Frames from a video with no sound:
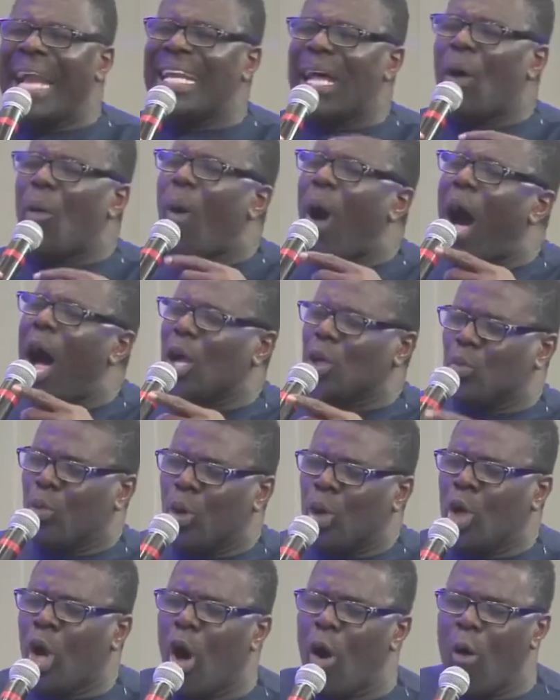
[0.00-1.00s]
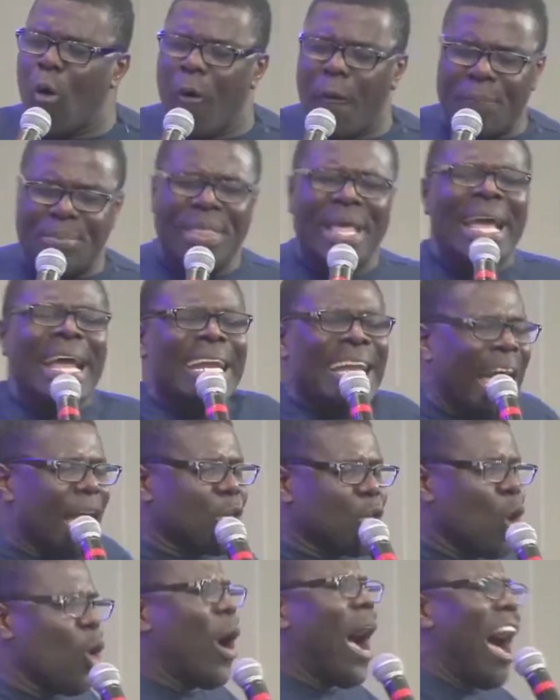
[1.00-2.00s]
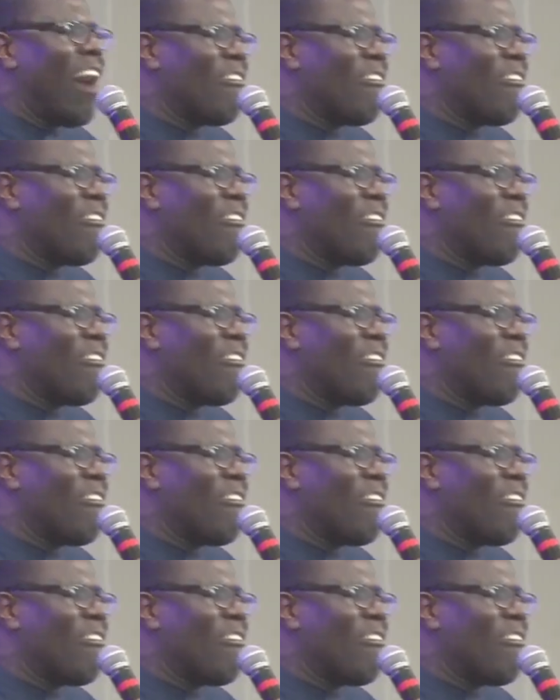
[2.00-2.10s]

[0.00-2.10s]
and the world will know that